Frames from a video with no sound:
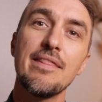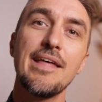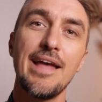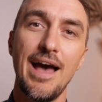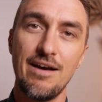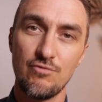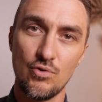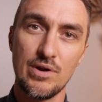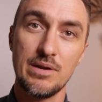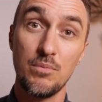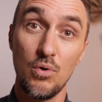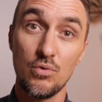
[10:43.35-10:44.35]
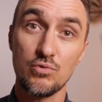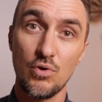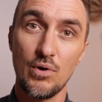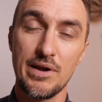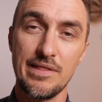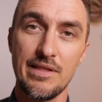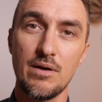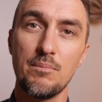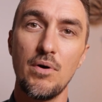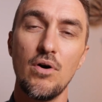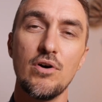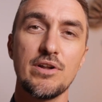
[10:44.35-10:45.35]
they have green mold growing in their
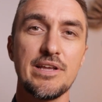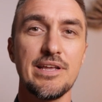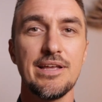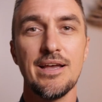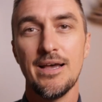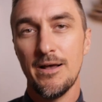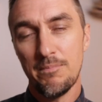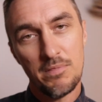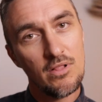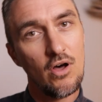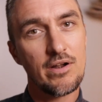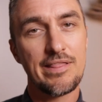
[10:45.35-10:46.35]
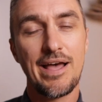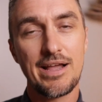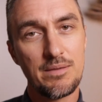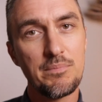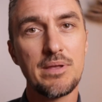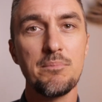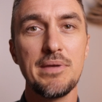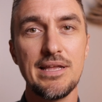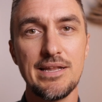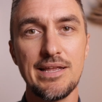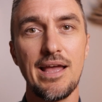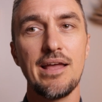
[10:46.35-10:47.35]
body. A lot of that can be
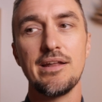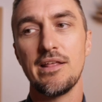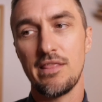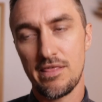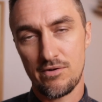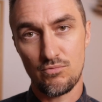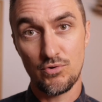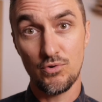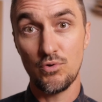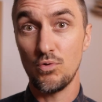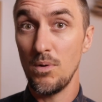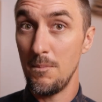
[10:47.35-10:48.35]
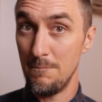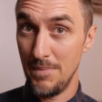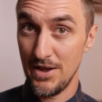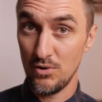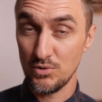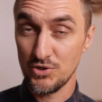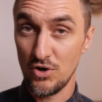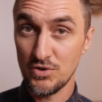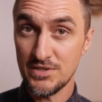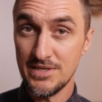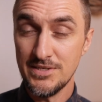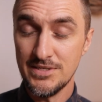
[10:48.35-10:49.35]
mediated through
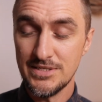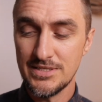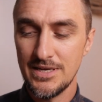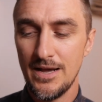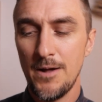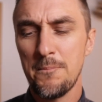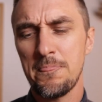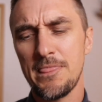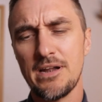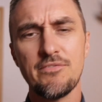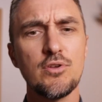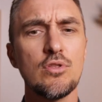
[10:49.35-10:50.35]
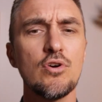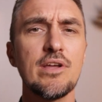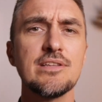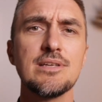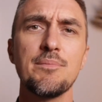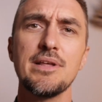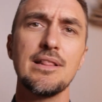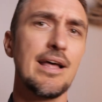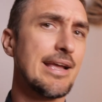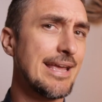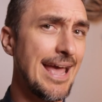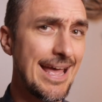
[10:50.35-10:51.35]
mycotoxins. Then if you look at something
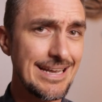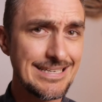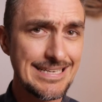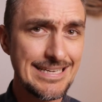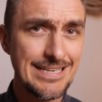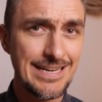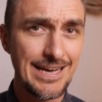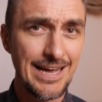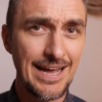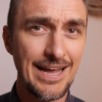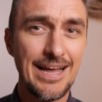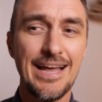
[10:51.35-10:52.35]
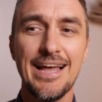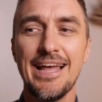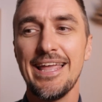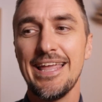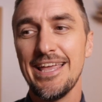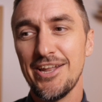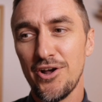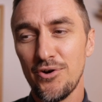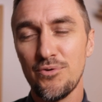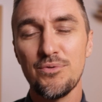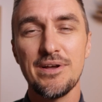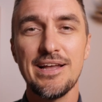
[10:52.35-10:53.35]
like Candida, you
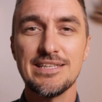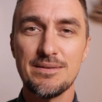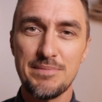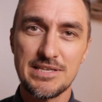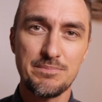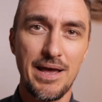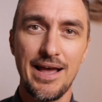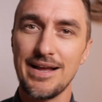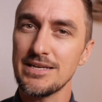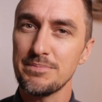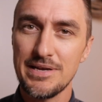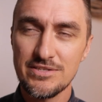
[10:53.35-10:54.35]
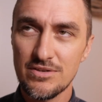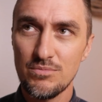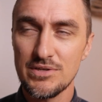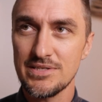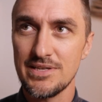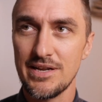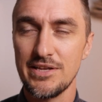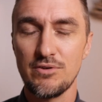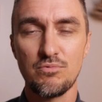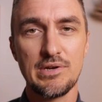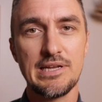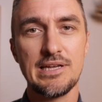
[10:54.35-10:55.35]
know, it's a mixed bag. It depends on what study
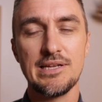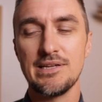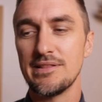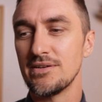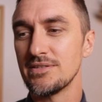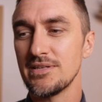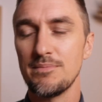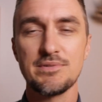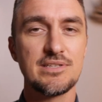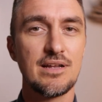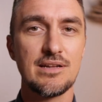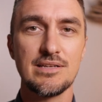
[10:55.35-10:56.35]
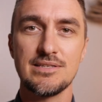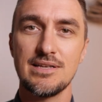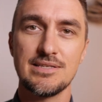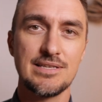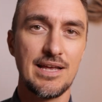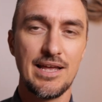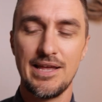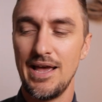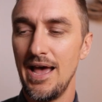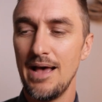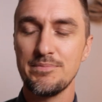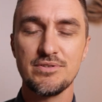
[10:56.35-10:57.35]
you read. There's some studies that
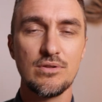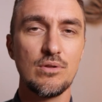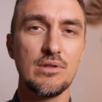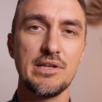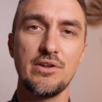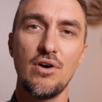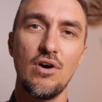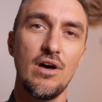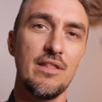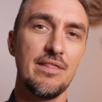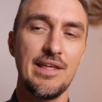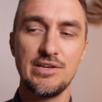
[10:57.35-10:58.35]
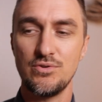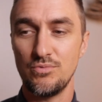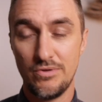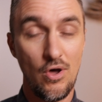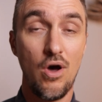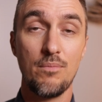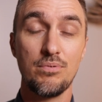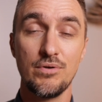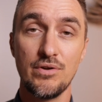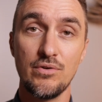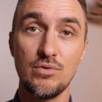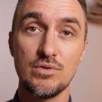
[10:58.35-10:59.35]
say absolutely not, they do not
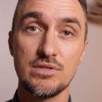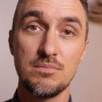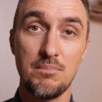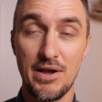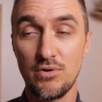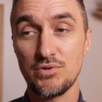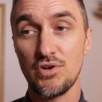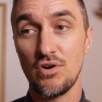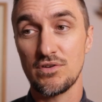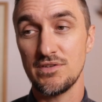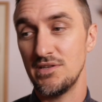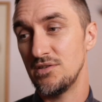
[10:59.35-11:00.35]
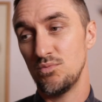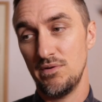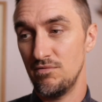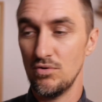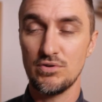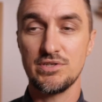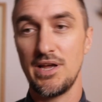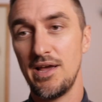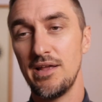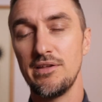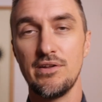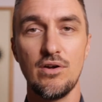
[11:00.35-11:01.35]
produce mycotoxins. We've looked
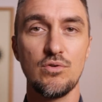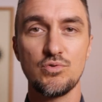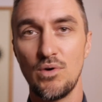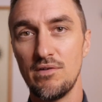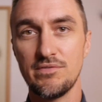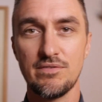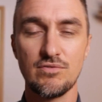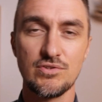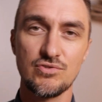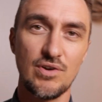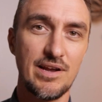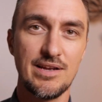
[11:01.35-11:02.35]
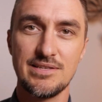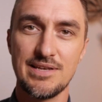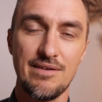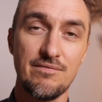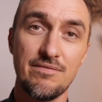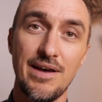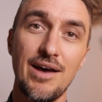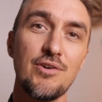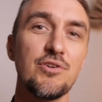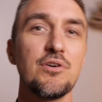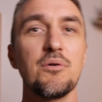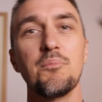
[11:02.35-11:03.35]
at, you know, 12 different strains, haven't
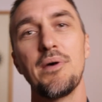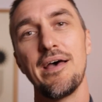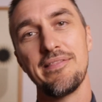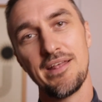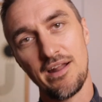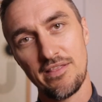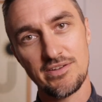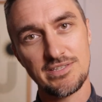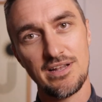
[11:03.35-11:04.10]
found them. And then other